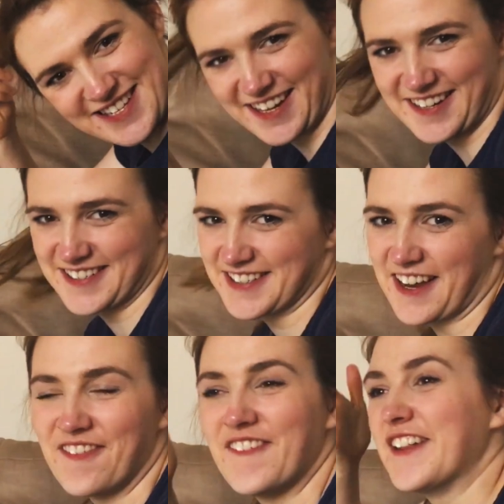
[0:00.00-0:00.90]
scared.
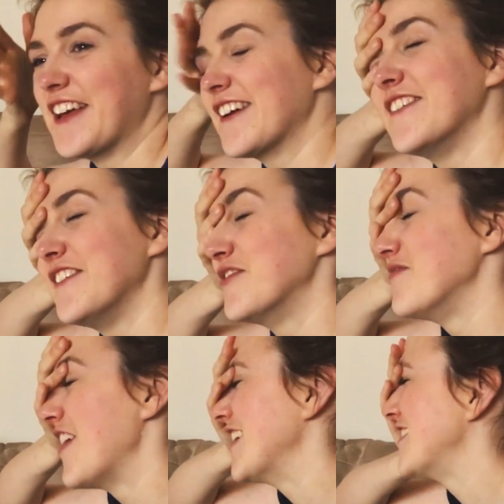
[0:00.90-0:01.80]
I feel like we've
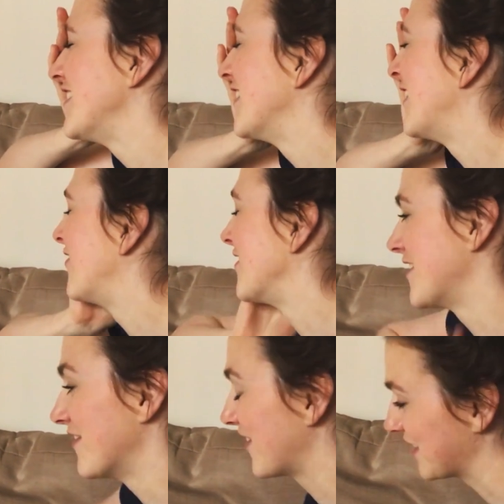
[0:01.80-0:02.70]
messed it up or
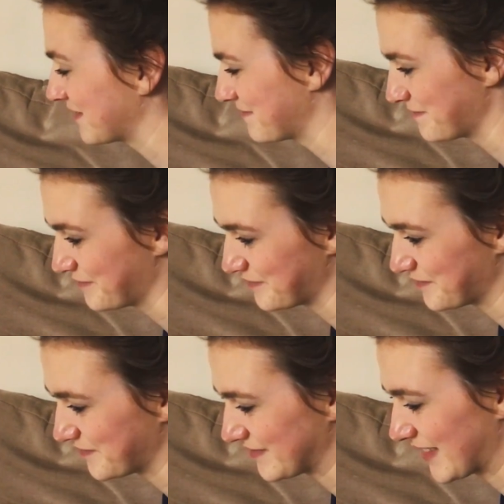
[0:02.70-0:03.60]
something.
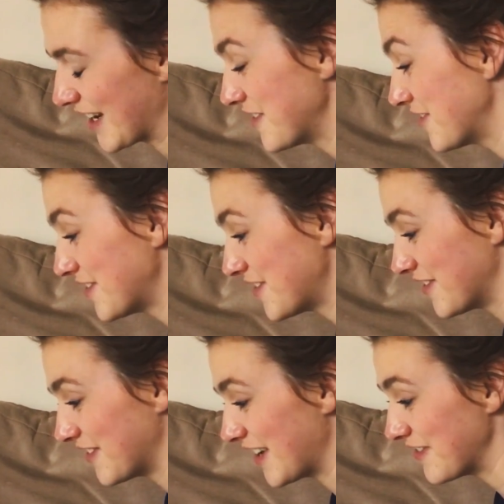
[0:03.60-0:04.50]
Why? I don't
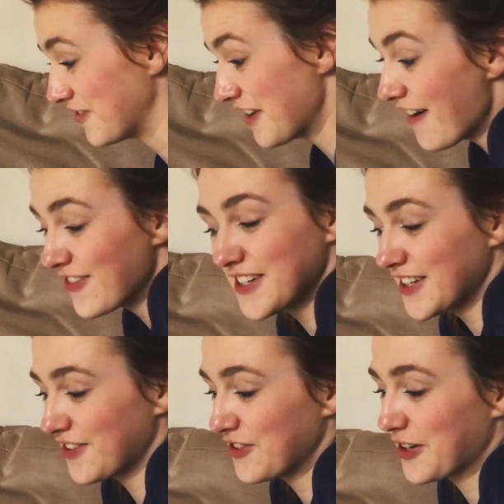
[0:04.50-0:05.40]
know. I, we've never
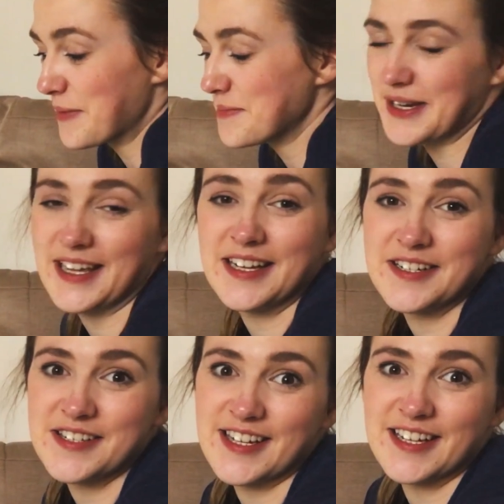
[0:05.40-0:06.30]
done it through a company, and
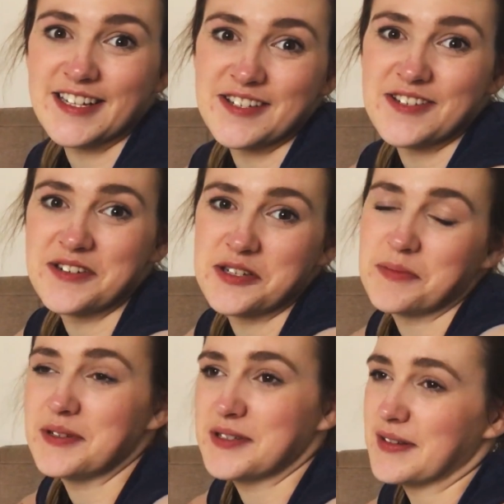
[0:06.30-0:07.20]
it's like as soon as you
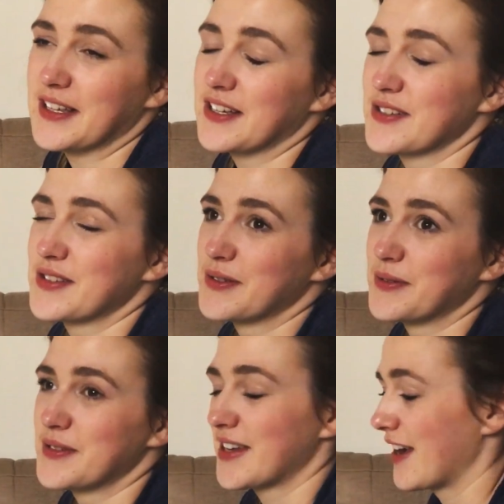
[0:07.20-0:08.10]
book something, it's
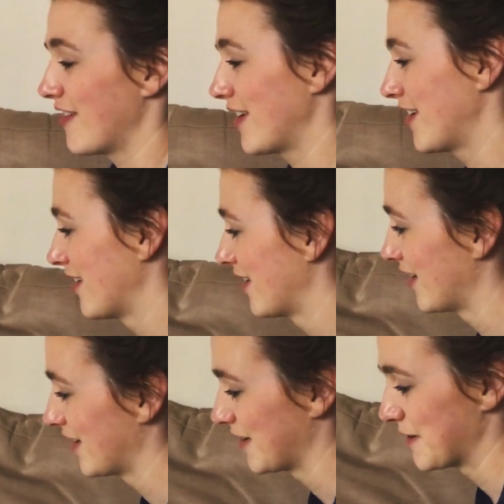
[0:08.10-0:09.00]
so scary.
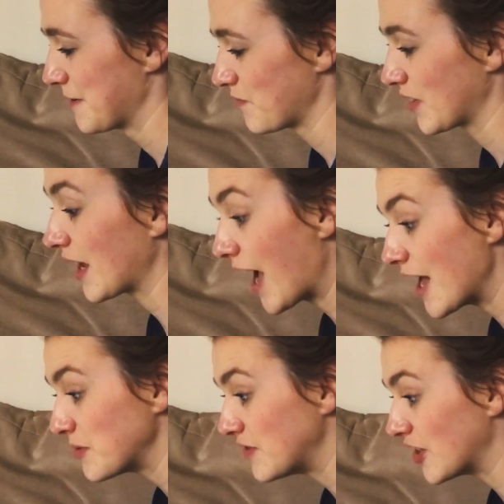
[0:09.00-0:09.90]
Yeah, so much
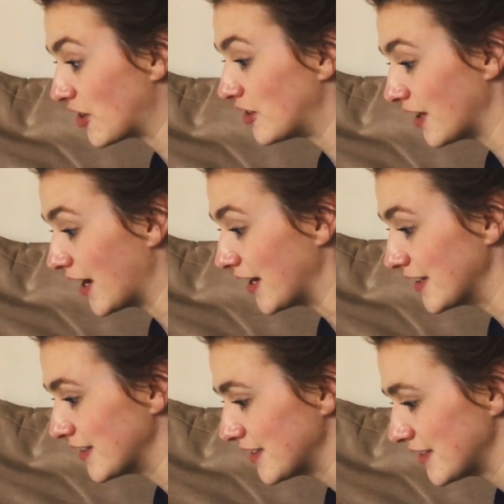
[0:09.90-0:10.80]
money. I've done it
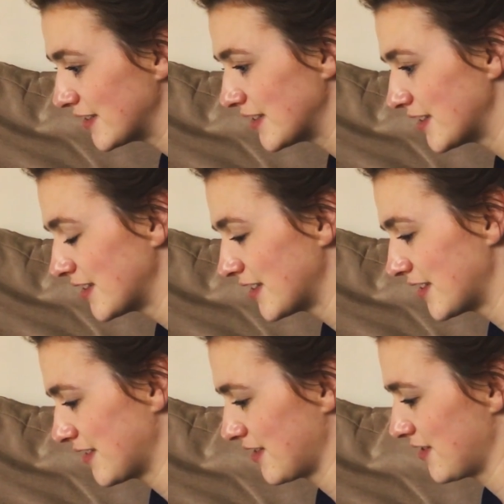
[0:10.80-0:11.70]
online. Yeah.
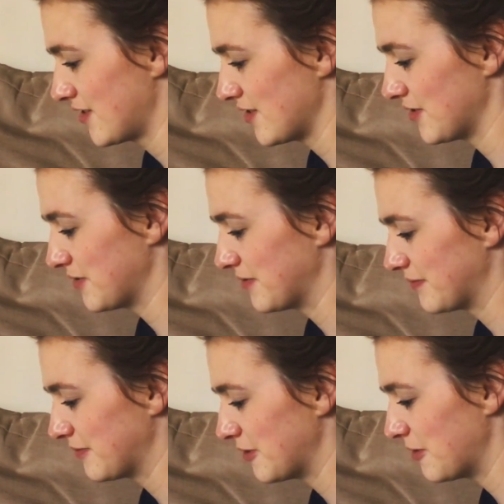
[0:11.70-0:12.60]
So,
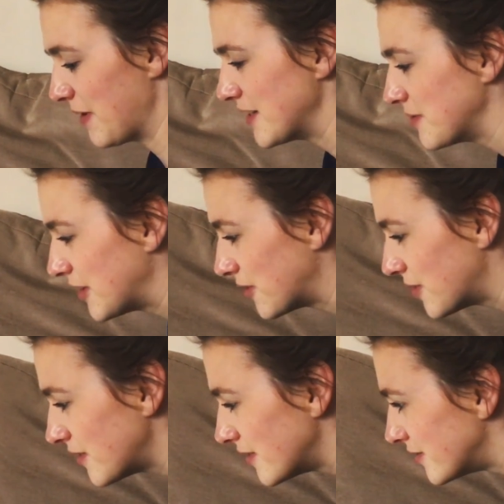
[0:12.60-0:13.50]
when do we
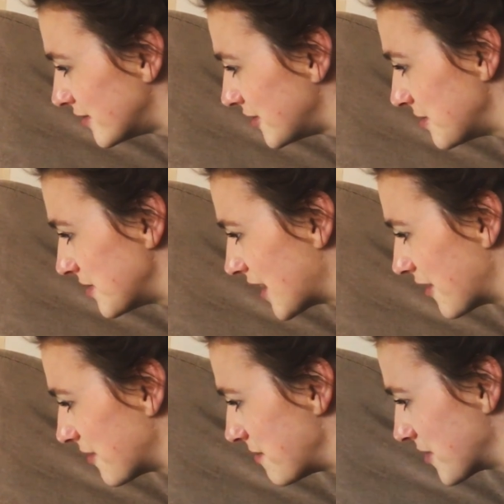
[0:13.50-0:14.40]
go? Do we
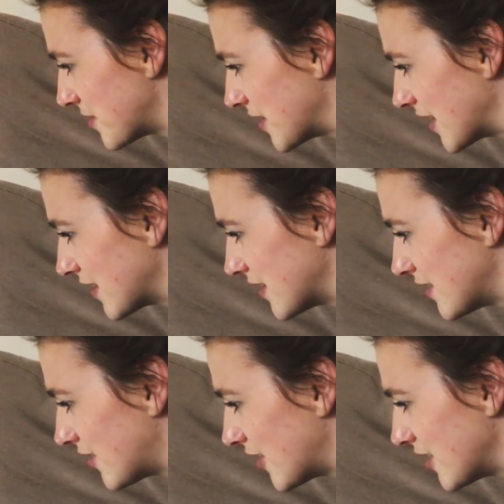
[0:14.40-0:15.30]
tell them where we're going? Yes.